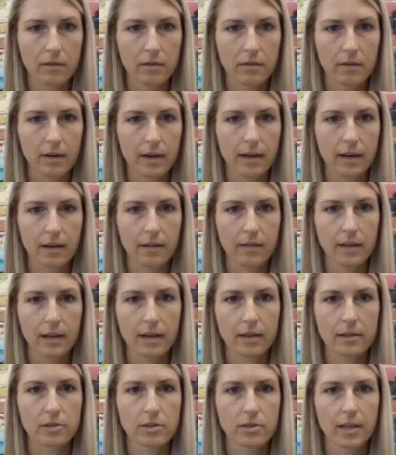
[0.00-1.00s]
right on the
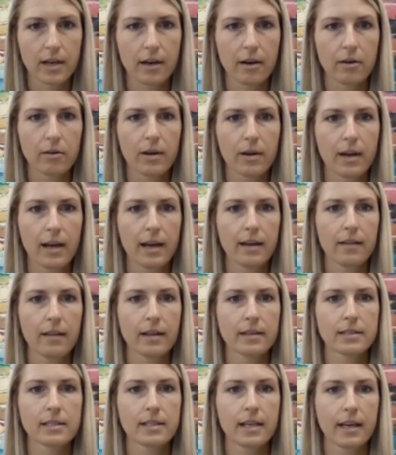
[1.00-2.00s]
edge there. Okay,
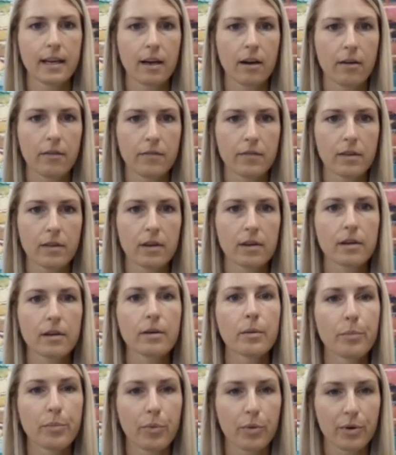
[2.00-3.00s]
let's take off the
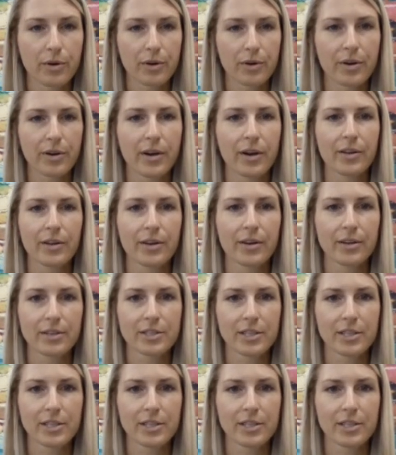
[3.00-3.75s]
border color,